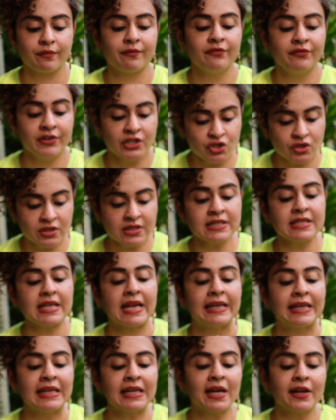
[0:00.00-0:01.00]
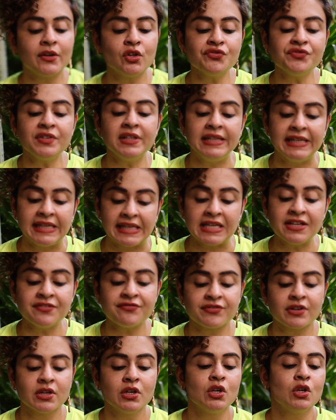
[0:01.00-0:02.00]
which is any kind of a leaf
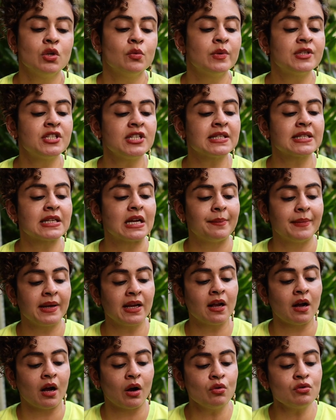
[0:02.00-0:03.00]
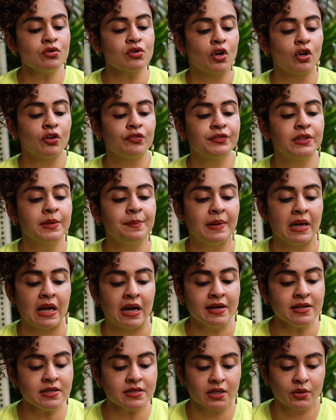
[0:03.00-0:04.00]
which is coming out of the plant.